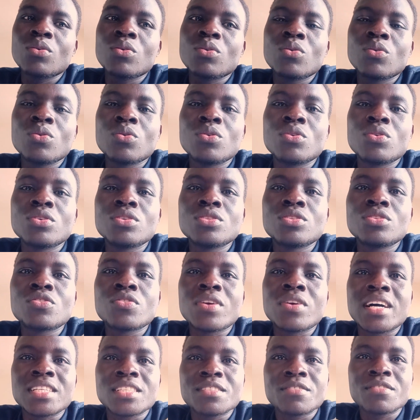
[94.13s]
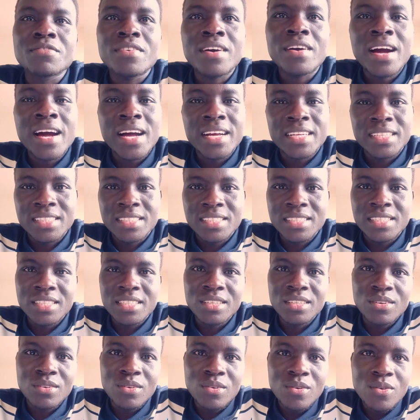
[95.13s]
transfers
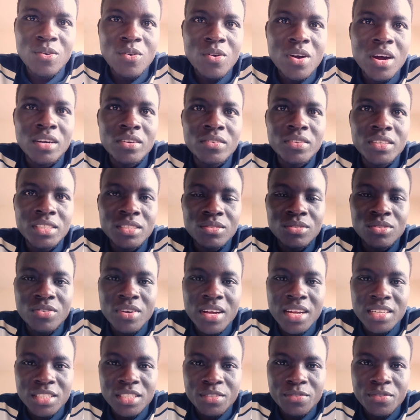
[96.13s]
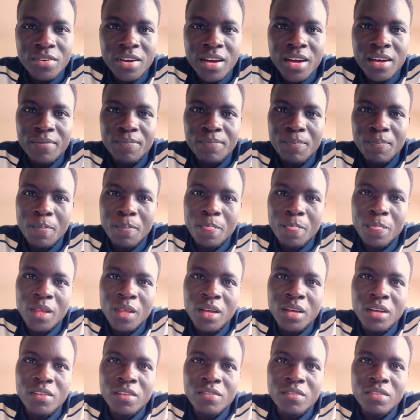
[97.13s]
or agrees to transfer the
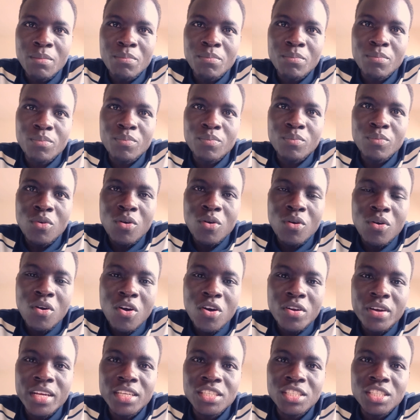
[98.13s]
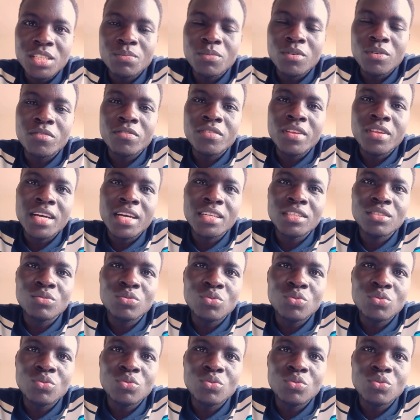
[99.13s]
ownership of that good